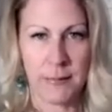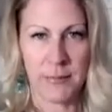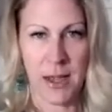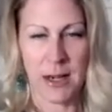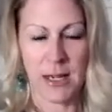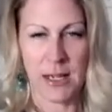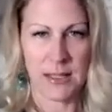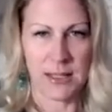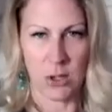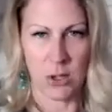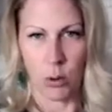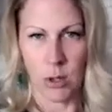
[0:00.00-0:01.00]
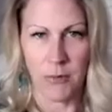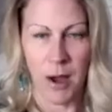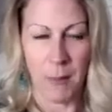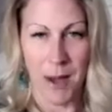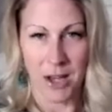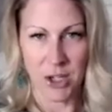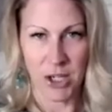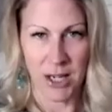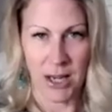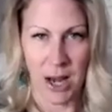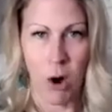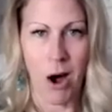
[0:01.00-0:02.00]
that is all of our magic
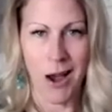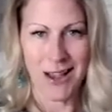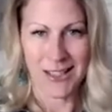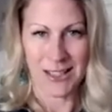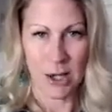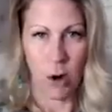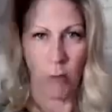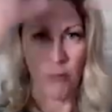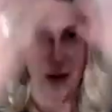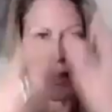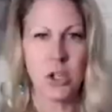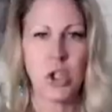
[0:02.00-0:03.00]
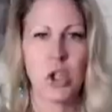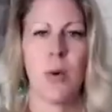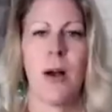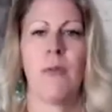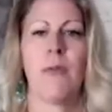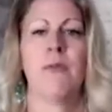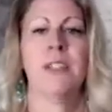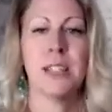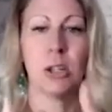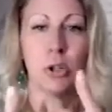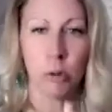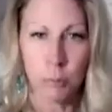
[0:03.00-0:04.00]
and our higher self, into our
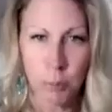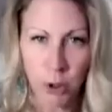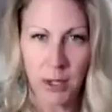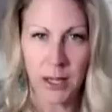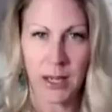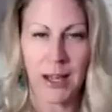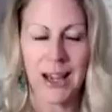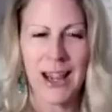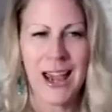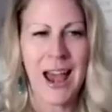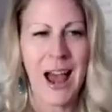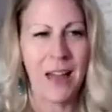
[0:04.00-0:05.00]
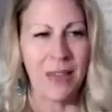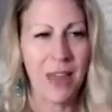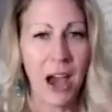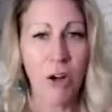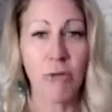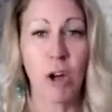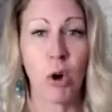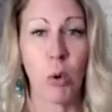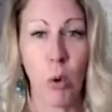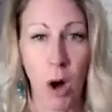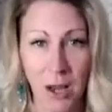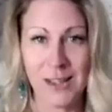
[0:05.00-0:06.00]
physical body. And that
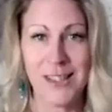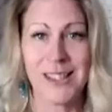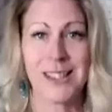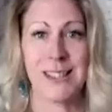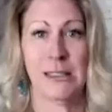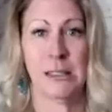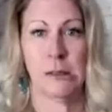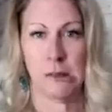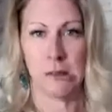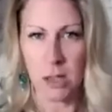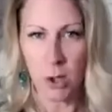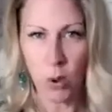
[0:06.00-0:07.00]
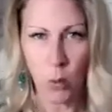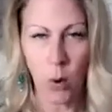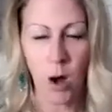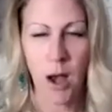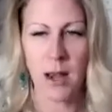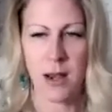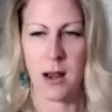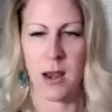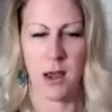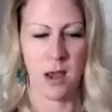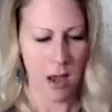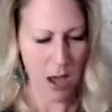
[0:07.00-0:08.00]
requires quite
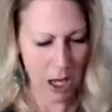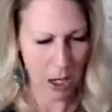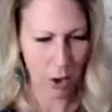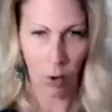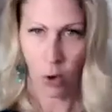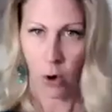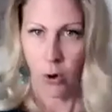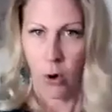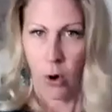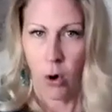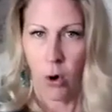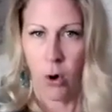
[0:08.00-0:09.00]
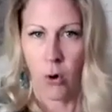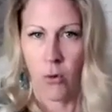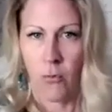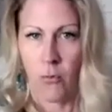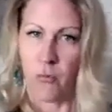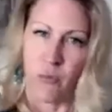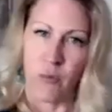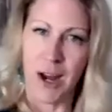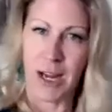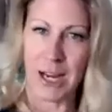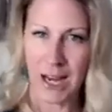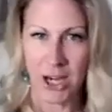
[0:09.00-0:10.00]
a lot of
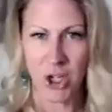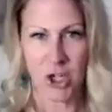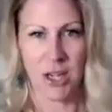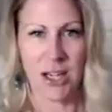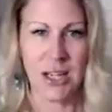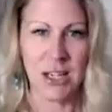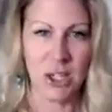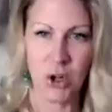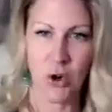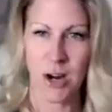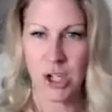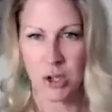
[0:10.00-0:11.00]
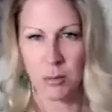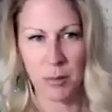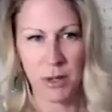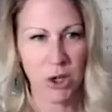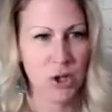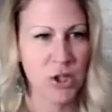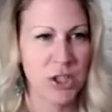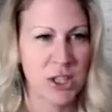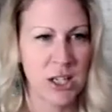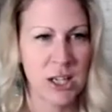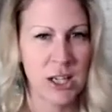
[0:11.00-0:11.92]
regulation and integration, because